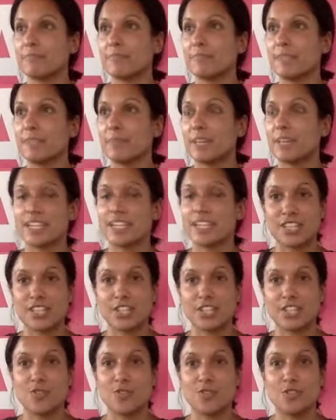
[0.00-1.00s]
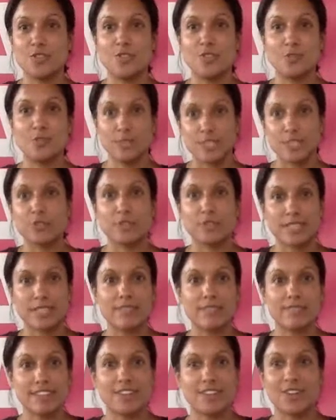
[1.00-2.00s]
Because like you literally
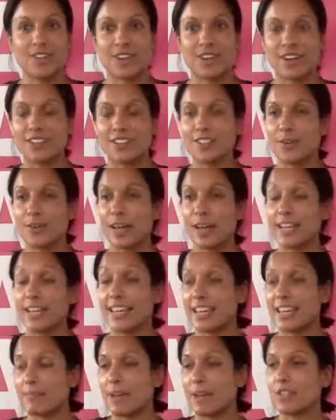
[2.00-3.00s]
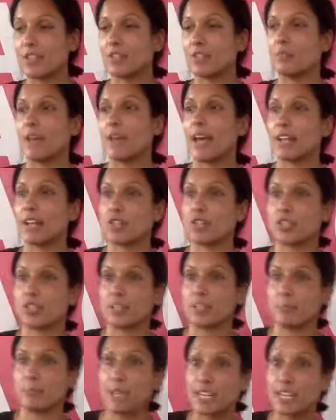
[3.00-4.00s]
feel her. So I can't imagine
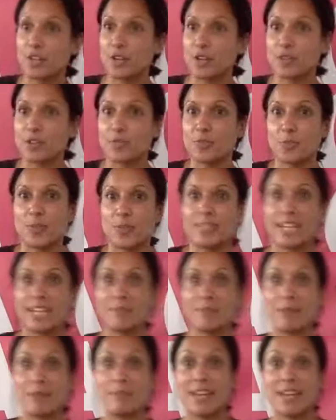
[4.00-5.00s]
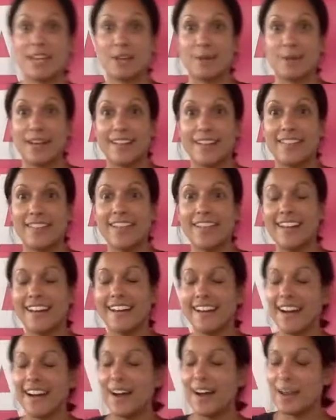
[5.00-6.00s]
actually meeting her. One day, maybe I will.
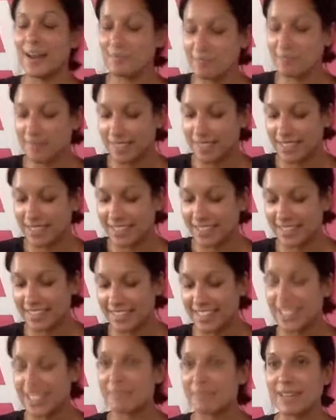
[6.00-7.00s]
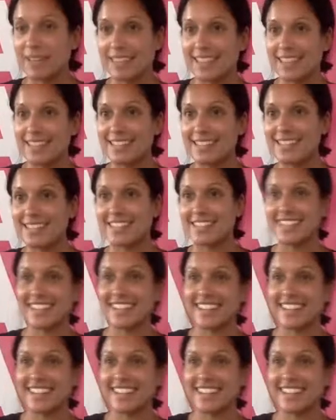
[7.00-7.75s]
That's on my list.